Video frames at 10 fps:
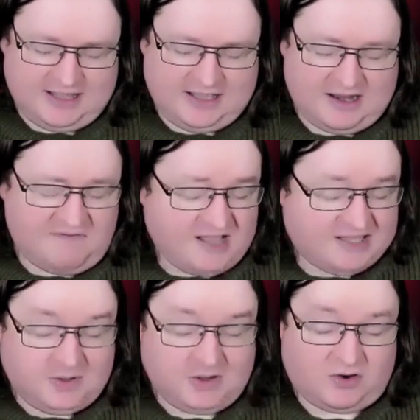in a
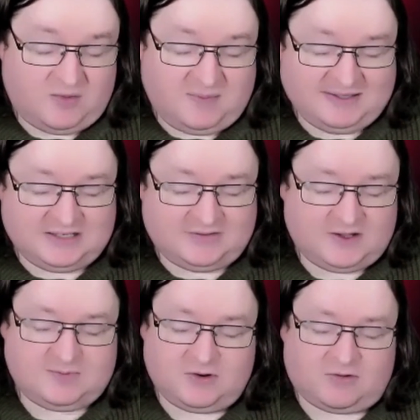Facebook group, in a business
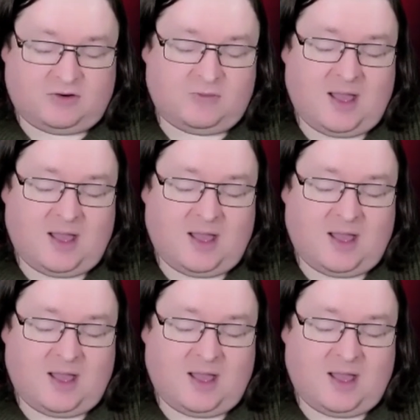Facebook group,